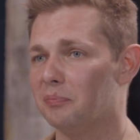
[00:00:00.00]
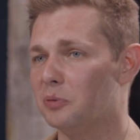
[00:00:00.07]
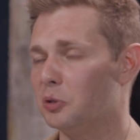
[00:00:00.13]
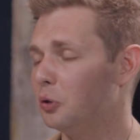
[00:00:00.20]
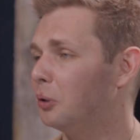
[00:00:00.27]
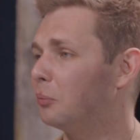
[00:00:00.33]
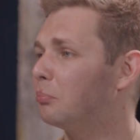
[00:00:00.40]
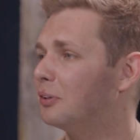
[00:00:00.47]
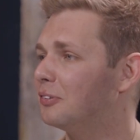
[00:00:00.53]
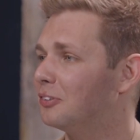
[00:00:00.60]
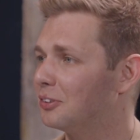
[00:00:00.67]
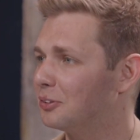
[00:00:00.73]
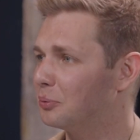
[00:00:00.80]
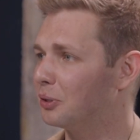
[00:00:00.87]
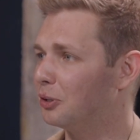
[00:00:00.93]
doing
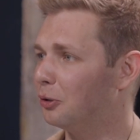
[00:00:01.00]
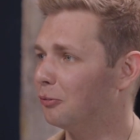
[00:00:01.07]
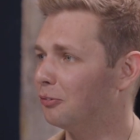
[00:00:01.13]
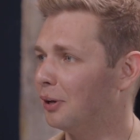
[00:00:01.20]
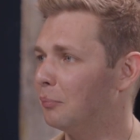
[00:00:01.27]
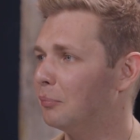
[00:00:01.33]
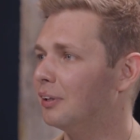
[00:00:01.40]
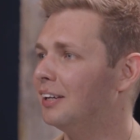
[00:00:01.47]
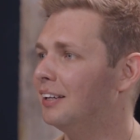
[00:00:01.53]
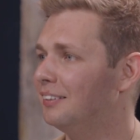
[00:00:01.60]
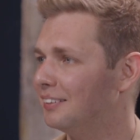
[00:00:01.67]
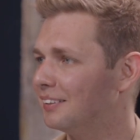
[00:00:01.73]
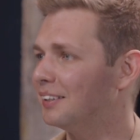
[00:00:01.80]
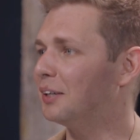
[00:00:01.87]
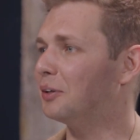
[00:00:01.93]
business with your
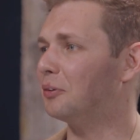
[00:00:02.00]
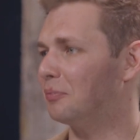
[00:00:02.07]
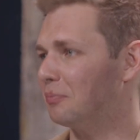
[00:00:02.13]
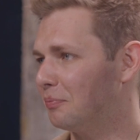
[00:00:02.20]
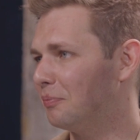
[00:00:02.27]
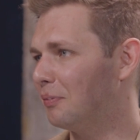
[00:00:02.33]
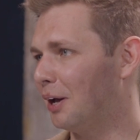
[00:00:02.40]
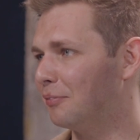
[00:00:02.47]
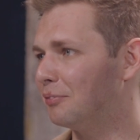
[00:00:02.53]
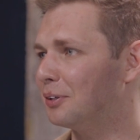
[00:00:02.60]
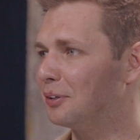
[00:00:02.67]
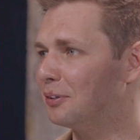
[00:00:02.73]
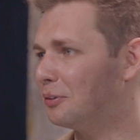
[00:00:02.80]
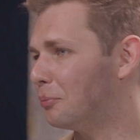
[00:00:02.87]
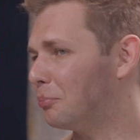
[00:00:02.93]
family, like
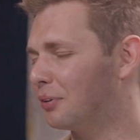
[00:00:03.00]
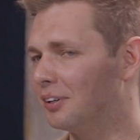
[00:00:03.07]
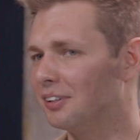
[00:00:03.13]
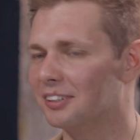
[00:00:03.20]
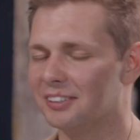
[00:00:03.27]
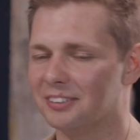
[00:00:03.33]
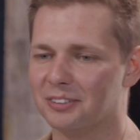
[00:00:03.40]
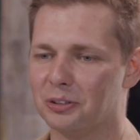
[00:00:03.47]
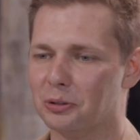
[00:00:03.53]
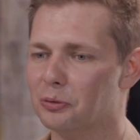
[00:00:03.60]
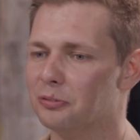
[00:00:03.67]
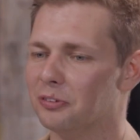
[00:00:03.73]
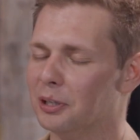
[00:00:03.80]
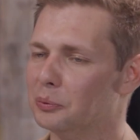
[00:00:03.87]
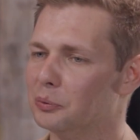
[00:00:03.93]
having your brother as a
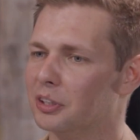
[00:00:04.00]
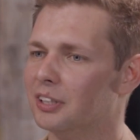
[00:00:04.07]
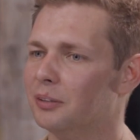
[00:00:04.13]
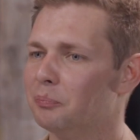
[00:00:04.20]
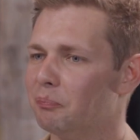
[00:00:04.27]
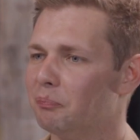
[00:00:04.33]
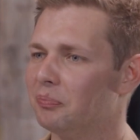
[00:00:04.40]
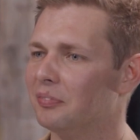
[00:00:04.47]
co-founder,